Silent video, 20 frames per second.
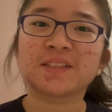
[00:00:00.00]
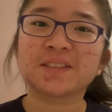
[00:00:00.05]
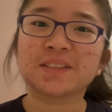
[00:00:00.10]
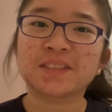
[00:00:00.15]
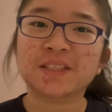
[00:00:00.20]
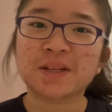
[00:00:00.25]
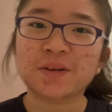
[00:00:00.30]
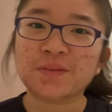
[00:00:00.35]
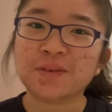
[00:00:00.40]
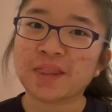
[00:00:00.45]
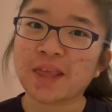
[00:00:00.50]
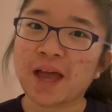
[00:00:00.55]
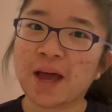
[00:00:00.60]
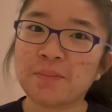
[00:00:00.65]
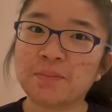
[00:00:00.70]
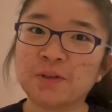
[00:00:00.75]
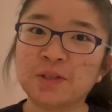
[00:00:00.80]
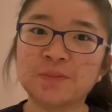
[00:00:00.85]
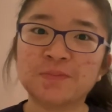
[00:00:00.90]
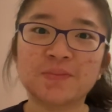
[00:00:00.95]
Study with
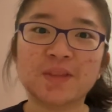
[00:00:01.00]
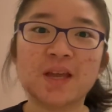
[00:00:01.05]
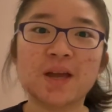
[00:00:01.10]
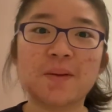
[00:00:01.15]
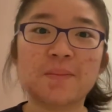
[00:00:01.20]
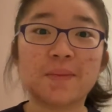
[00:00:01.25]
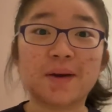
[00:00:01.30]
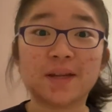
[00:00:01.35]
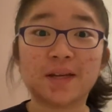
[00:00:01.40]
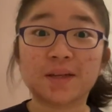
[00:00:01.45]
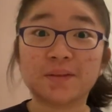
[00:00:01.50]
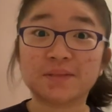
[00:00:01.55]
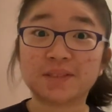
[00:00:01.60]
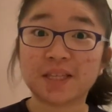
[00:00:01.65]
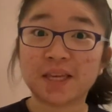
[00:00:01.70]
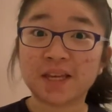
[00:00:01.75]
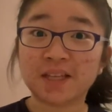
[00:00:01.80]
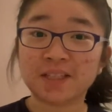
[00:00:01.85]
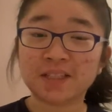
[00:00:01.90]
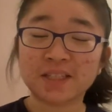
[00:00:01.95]
Apple. My name is
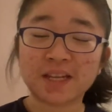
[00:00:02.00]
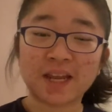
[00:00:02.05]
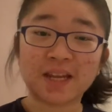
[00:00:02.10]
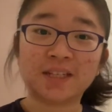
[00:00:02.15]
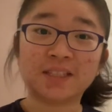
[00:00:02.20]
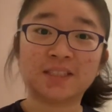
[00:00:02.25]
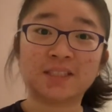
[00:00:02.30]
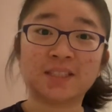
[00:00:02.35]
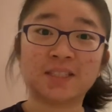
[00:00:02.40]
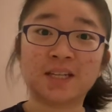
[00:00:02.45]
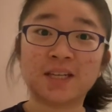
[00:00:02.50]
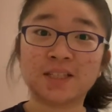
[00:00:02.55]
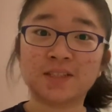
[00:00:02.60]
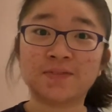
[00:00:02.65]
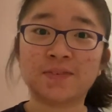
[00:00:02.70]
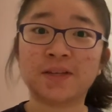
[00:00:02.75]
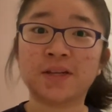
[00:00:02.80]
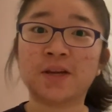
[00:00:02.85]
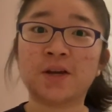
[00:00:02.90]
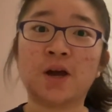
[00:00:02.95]
Kaylan, and in today's
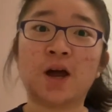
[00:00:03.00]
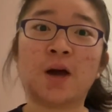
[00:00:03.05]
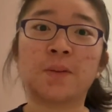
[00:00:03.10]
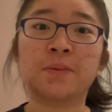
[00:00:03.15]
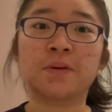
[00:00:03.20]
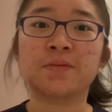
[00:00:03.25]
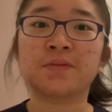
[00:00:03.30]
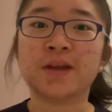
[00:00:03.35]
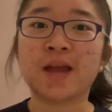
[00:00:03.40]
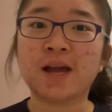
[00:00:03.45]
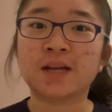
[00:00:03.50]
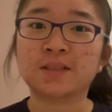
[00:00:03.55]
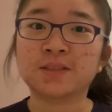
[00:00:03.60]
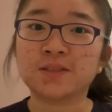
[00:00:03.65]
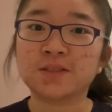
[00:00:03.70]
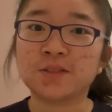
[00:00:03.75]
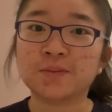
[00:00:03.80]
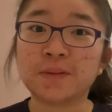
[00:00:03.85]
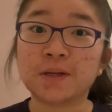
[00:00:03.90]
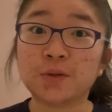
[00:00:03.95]
video, I'll be reacting
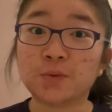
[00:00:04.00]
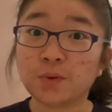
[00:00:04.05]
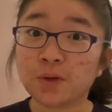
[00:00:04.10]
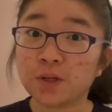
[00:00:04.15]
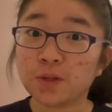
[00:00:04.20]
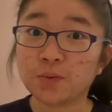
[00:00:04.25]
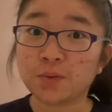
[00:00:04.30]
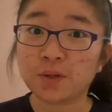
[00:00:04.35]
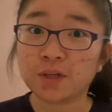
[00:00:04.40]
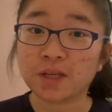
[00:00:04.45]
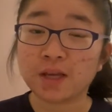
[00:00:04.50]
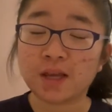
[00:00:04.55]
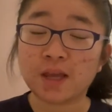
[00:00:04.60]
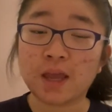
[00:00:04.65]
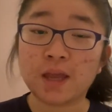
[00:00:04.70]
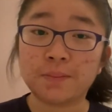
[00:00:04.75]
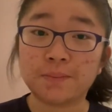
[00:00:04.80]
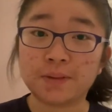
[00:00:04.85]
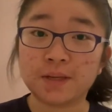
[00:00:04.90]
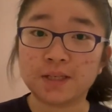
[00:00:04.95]
to my 2020
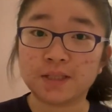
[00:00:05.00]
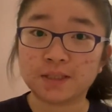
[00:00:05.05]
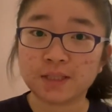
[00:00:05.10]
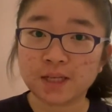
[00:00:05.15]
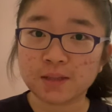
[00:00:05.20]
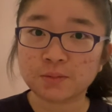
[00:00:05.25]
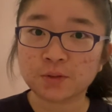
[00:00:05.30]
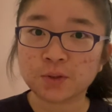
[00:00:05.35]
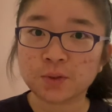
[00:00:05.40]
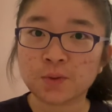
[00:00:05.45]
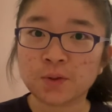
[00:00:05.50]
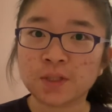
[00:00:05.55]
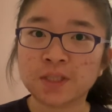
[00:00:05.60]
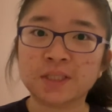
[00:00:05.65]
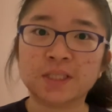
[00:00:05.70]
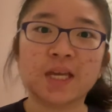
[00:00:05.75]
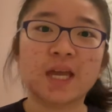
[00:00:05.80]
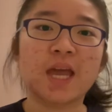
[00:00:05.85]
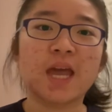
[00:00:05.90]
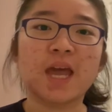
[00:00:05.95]
AP exam scores
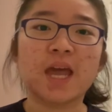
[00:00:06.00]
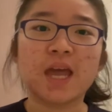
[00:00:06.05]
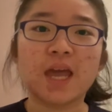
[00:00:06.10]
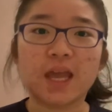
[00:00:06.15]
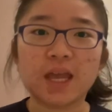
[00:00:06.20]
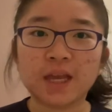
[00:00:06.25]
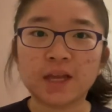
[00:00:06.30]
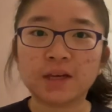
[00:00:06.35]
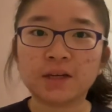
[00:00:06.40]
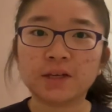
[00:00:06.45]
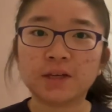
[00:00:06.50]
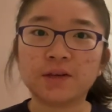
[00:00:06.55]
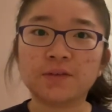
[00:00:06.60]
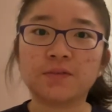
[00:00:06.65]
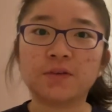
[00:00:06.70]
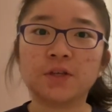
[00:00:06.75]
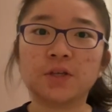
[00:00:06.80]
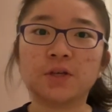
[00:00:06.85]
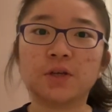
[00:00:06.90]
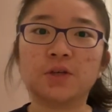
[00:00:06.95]
and
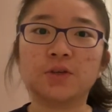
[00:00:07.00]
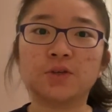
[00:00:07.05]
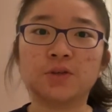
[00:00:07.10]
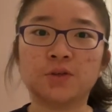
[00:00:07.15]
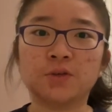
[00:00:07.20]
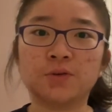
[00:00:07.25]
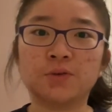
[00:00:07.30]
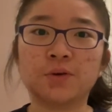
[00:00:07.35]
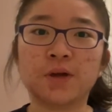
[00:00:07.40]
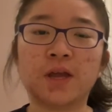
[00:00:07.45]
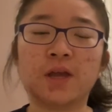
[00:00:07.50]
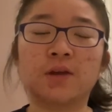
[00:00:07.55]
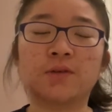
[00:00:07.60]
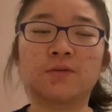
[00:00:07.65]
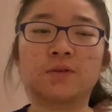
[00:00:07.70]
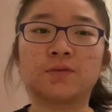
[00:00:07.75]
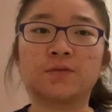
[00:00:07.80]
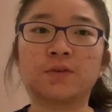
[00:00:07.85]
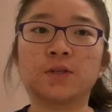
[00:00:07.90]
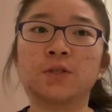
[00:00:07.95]
giving you a
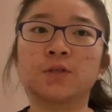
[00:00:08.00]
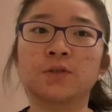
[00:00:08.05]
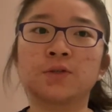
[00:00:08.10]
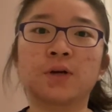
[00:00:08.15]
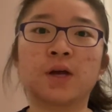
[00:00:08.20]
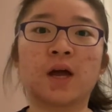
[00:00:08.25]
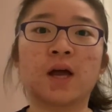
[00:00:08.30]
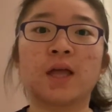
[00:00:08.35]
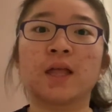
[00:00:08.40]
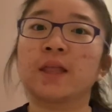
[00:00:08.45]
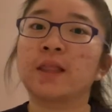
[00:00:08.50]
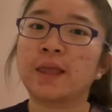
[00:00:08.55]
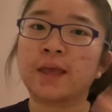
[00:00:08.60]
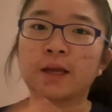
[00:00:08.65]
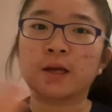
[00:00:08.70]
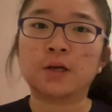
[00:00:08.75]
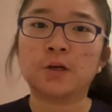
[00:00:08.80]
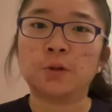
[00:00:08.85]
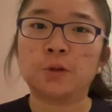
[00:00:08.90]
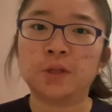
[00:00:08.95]
review, like
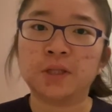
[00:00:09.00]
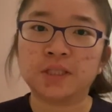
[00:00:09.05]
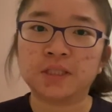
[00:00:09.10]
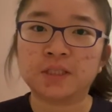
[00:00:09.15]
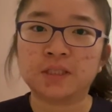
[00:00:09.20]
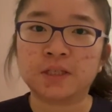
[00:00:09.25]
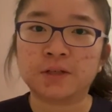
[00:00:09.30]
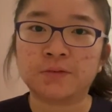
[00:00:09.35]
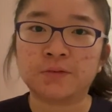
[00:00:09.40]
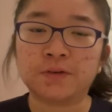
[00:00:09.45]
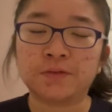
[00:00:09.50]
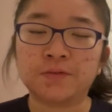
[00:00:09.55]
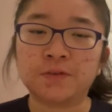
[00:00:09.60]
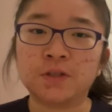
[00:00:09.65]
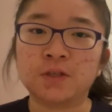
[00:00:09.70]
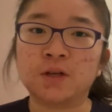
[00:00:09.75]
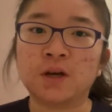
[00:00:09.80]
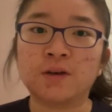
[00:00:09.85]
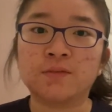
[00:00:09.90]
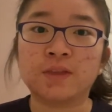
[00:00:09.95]
a holistic
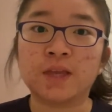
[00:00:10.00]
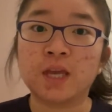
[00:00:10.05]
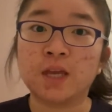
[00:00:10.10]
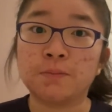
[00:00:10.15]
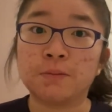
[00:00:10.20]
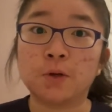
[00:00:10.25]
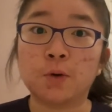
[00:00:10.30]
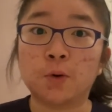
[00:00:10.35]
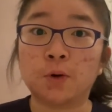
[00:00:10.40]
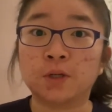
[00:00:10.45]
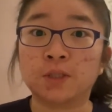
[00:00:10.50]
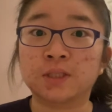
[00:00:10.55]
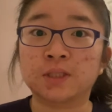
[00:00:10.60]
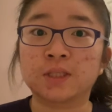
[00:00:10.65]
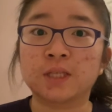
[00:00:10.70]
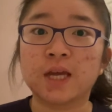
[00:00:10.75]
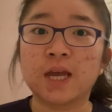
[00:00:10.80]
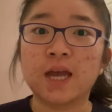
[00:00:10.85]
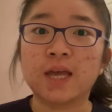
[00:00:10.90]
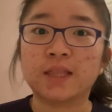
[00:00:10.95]
review of the AP course
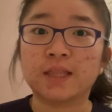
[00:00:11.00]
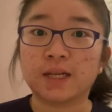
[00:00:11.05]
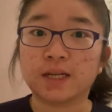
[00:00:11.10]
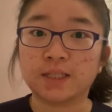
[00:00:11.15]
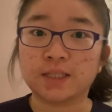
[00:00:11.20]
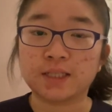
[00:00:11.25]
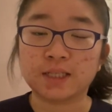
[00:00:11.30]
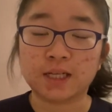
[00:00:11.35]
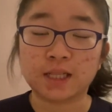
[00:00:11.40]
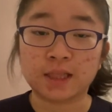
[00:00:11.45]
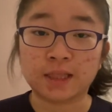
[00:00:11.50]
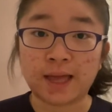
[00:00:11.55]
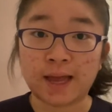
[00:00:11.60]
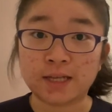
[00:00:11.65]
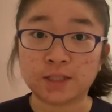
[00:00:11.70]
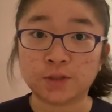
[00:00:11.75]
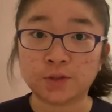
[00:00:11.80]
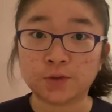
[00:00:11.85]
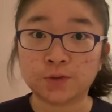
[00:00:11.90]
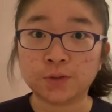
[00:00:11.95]
that I took
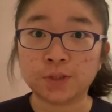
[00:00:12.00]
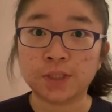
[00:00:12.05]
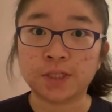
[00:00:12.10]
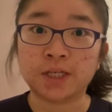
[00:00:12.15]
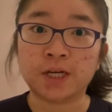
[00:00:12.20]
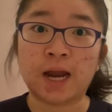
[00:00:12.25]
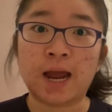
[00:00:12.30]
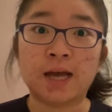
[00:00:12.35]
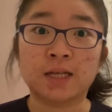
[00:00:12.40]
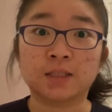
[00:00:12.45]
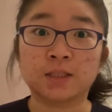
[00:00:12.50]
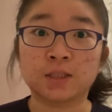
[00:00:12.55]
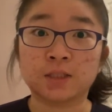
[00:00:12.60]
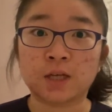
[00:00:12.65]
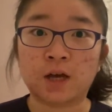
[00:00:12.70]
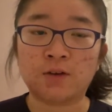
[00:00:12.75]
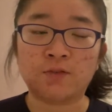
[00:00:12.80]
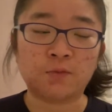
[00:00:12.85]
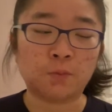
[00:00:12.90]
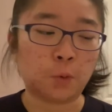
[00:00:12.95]
last school year as a
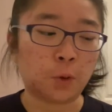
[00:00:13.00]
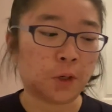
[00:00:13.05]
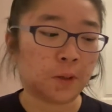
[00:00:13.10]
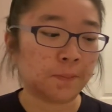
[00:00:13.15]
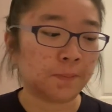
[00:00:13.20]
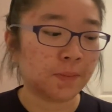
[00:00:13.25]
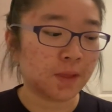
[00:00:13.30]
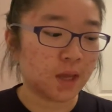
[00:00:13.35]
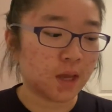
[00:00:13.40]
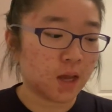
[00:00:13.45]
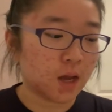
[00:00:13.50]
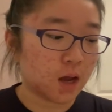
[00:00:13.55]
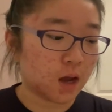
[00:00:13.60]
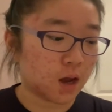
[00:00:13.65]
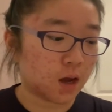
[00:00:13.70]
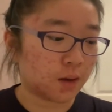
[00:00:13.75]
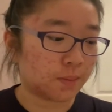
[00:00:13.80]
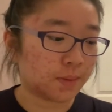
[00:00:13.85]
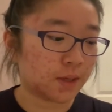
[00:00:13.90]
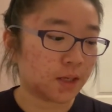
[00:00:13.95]
sophomore.
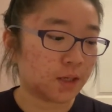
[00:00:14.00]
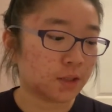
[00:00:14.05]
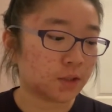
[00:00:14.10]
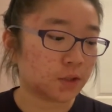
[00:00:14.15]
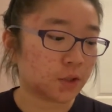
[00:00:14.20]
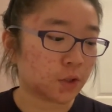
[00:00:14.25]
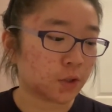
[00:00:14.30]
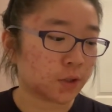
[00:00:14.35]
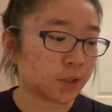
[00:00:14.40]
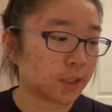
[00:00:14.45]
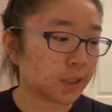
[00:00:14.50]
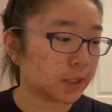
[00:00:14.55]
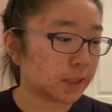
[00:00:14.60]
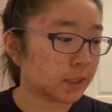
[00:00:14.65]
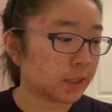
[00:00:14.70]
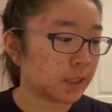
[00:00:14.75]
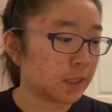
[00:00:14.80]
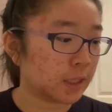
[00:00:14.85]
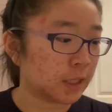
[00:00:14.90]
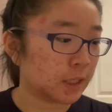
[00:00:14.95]
It is
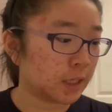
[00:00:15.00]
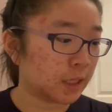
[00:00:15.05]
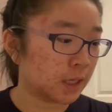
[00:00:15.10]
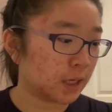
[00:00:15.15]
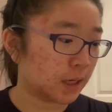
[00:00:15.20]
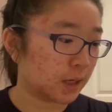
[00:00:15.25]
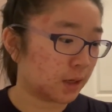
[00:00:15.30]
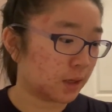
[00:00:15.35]
currently